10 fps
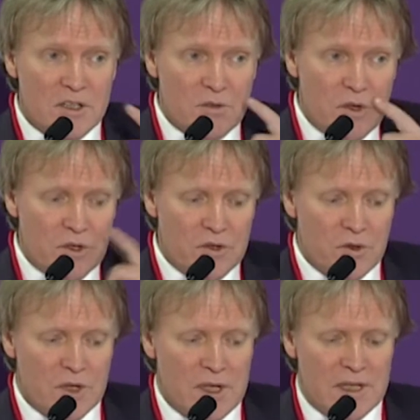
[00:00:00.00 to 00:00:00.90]
the one that you're
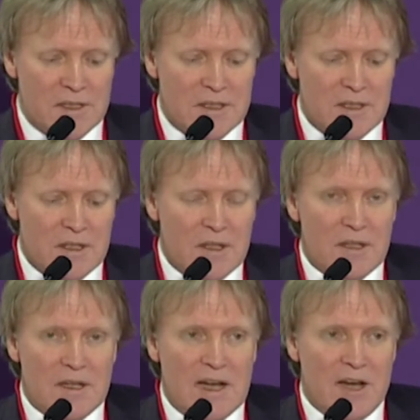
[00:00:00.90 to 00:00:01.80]
going to hit,
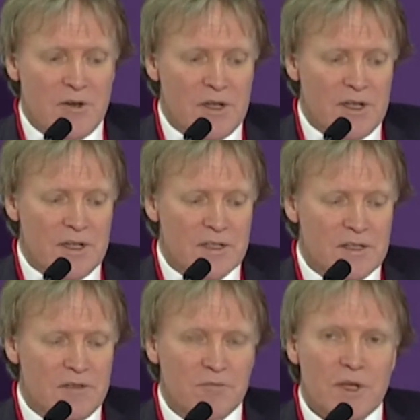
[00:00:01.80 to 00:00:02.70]
the lateral
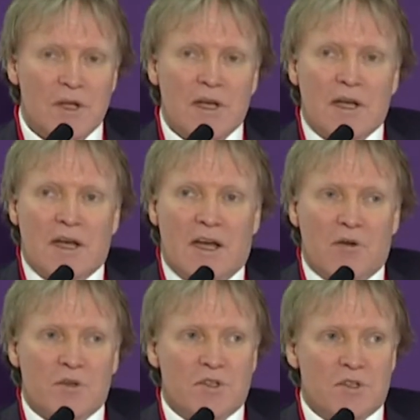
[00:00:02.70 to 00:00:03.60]
nasal, and I
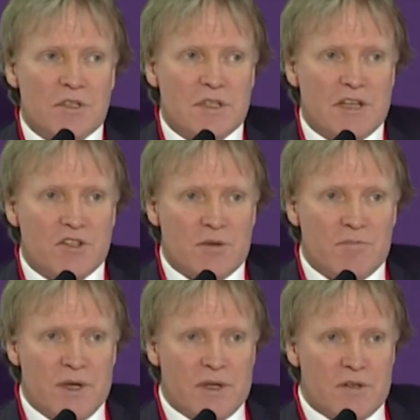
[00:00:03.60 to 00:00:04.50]
was just sent some
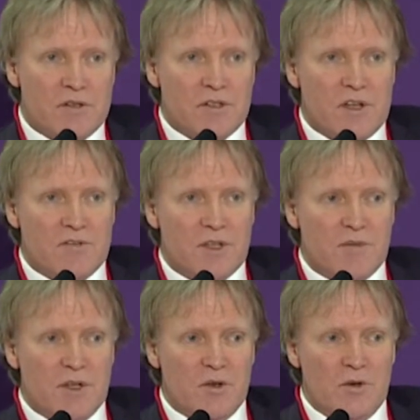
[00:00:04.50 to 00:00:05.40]
pictures of
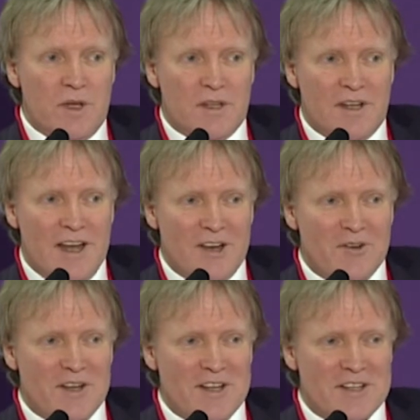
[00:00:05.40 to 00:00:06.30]
somebody who hit the
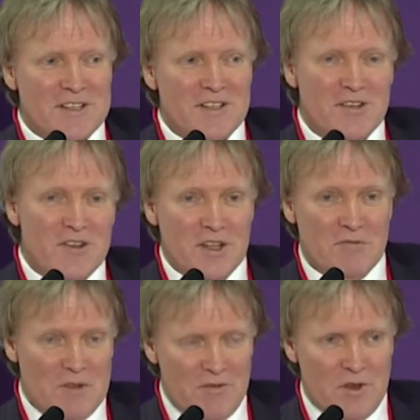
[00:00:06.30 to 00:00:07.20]
lateral nasal only
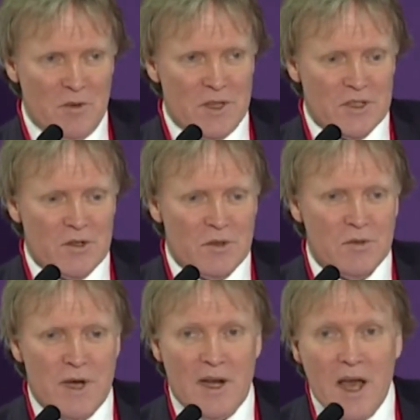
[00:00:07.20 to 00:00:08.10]
a few weeks ago as
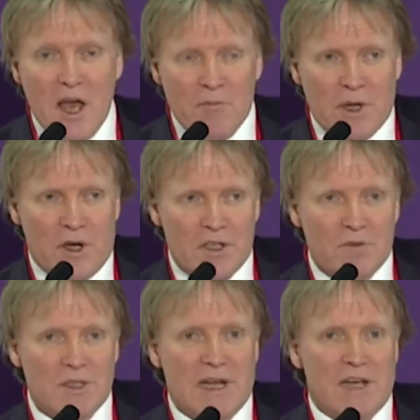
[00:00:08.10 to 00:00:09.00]
well. Because I
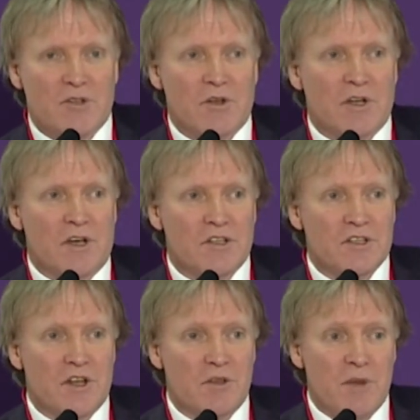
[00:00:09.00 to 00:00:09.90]
was lecturing a lot in
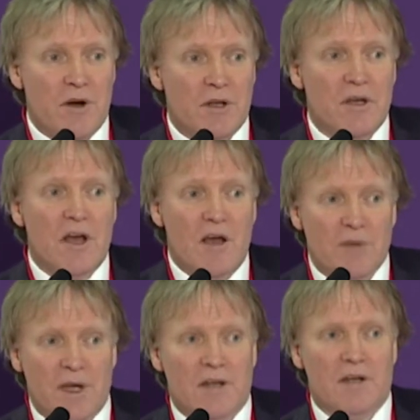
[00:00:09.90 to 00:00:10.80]
South America, I'm
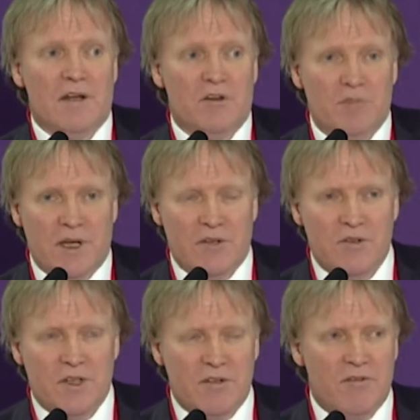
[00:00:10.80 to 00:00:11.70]
getting a lot of pictures
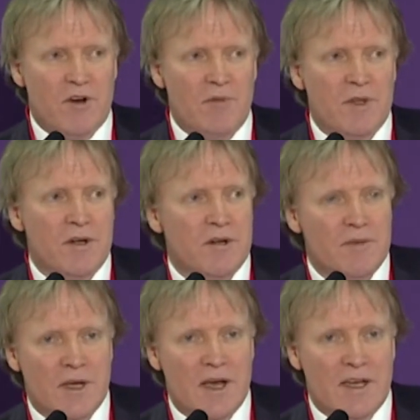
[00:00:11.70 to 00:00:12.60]
in from there.
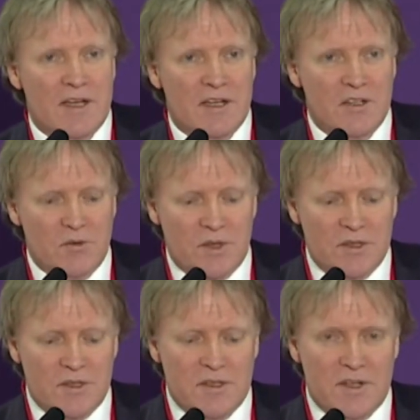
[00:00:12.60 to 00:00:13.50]
Again, I don't want to
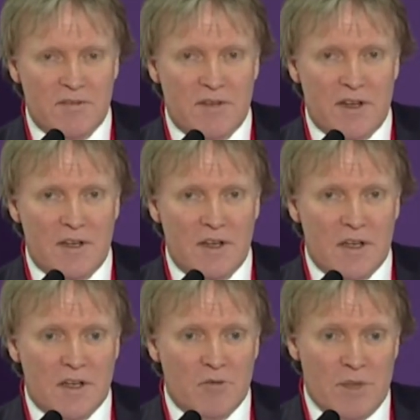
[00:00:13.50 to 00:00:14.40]
identify
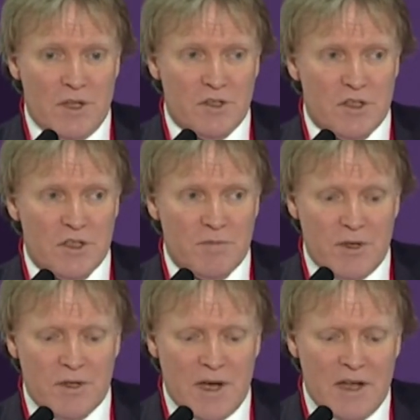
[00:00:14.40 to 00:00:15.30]
patients,
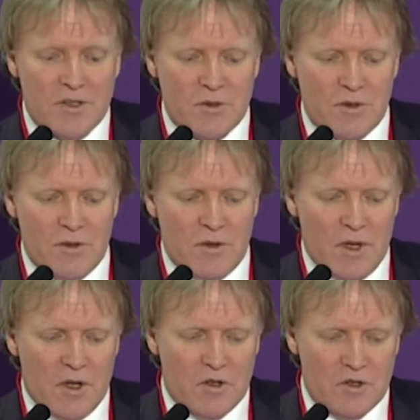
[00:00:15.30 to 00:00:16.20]
but I'll show you
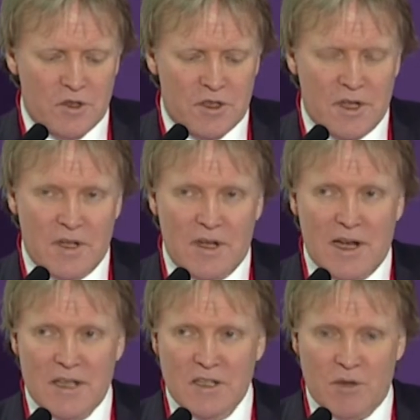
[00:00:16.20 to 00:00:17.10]
just in the
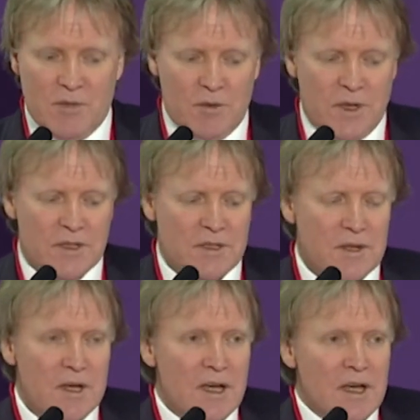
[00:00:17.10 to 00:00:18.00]
last couple of weeks.
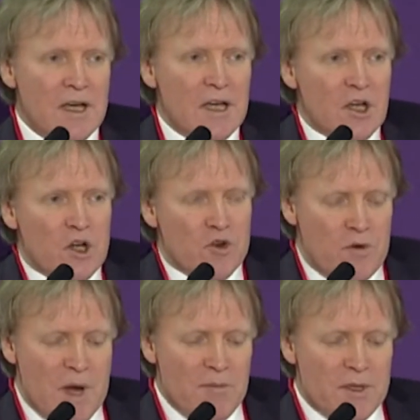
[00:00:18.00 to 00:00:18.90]

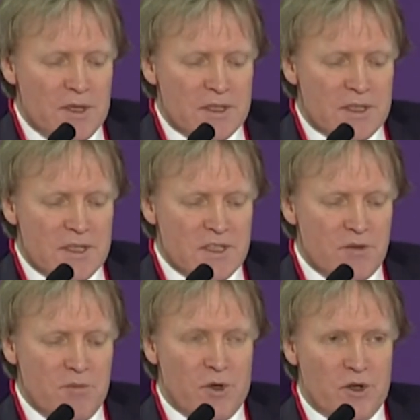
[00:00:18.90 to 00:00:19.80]
Remember this, this is an
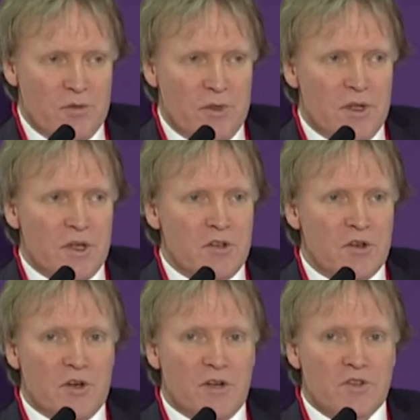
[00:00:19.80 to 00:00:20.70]
important one. You're
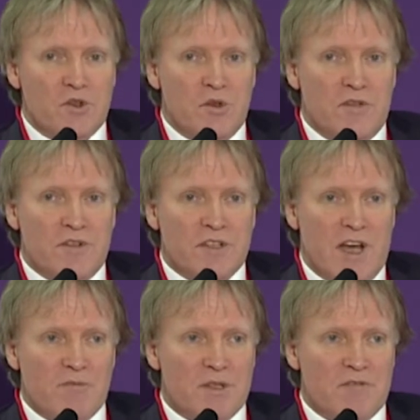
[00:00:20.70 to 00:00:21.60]
going to have two different
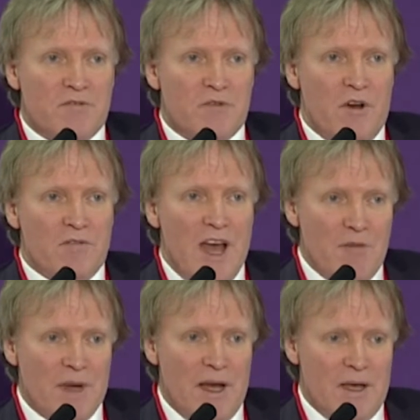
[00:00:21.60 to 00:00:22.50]
types of, of
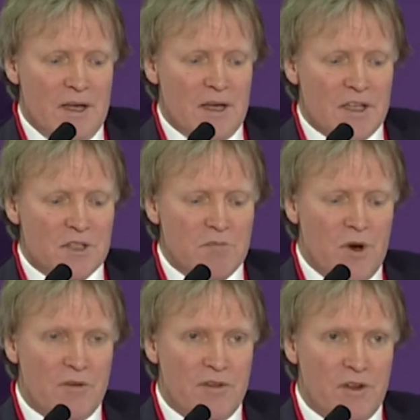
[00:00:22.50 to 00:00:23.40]
emboli small
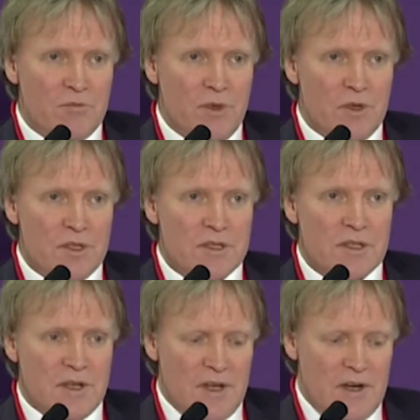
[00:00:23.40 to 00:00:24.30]
filler bolus
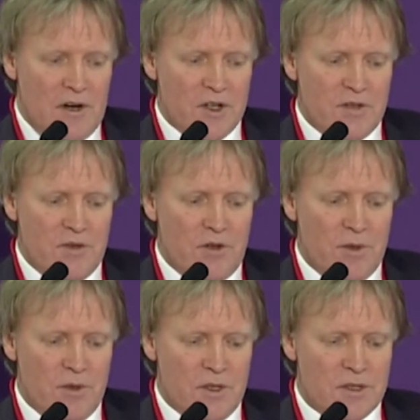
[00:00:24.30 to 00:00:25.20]
and large filler
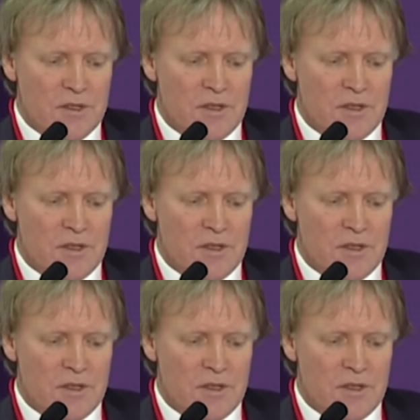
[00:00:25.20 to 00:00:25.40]
bolus.